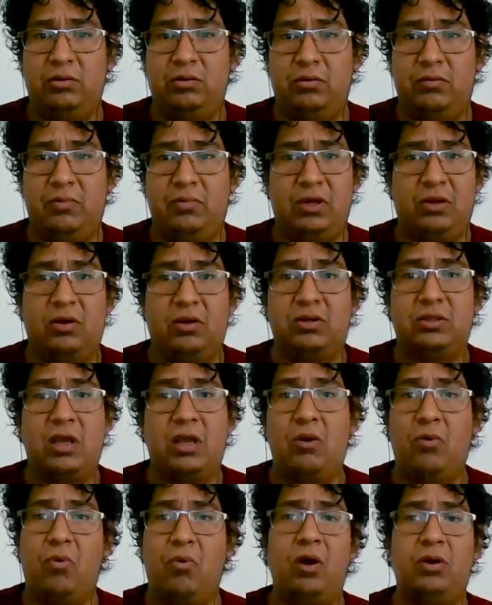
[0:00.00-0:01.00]
because
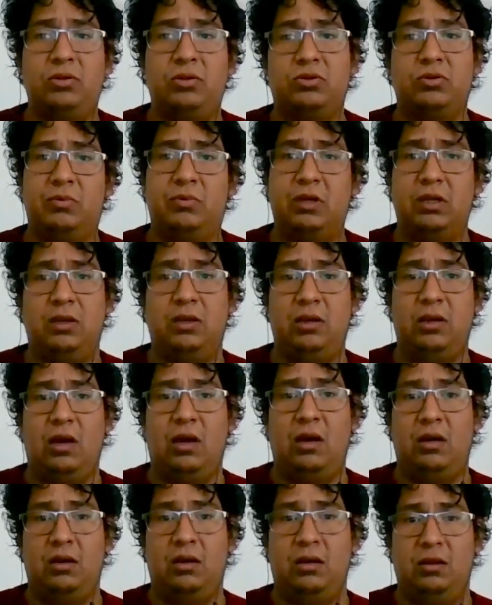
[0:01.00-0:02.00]
they want to be
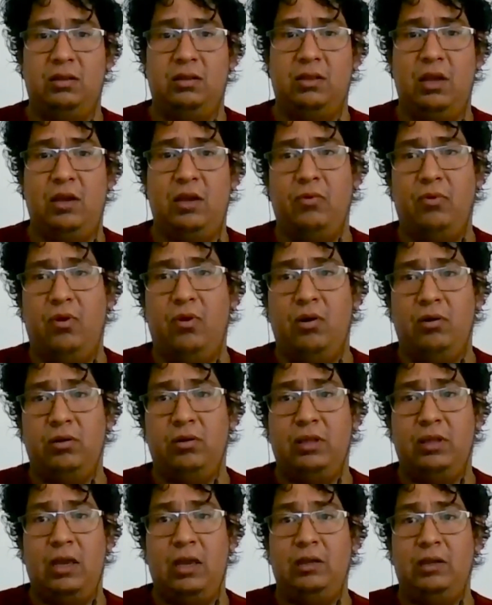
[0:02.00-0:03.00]
here. They
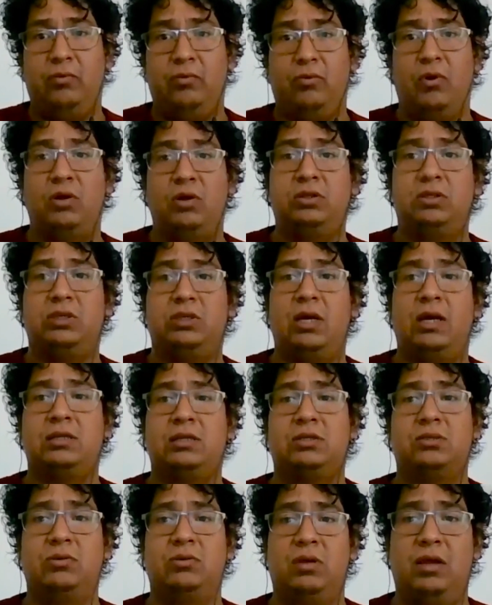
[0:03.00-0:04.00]
want
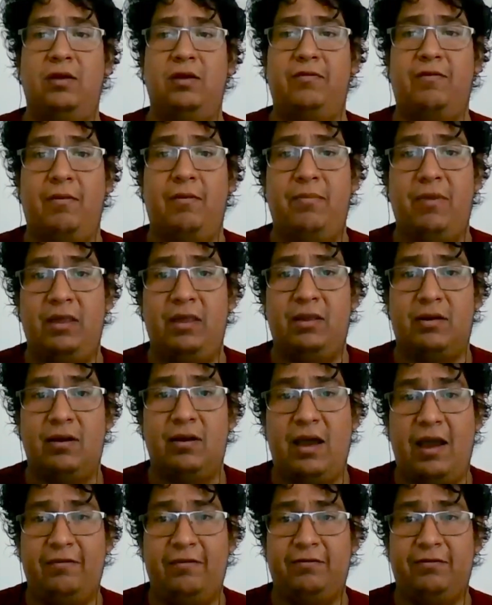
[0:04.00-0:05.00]
just to give a better
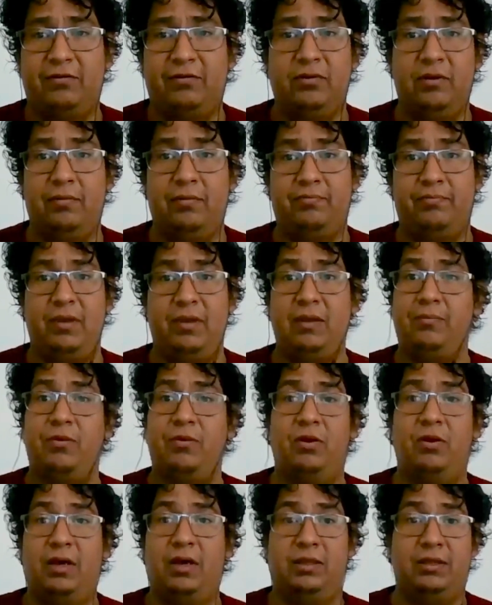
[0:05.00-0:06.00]
life to the
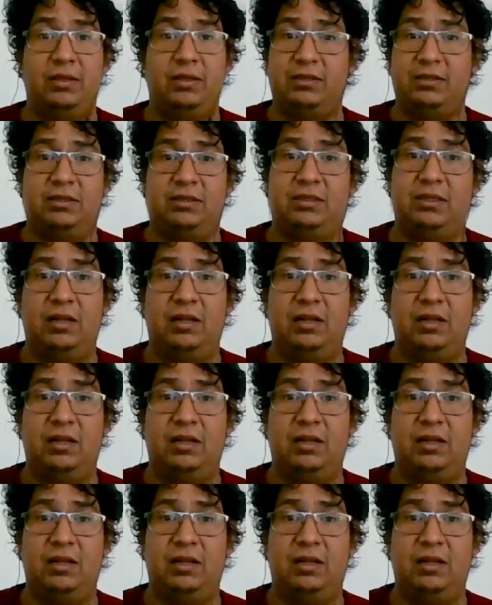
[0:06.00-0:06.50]
people that is still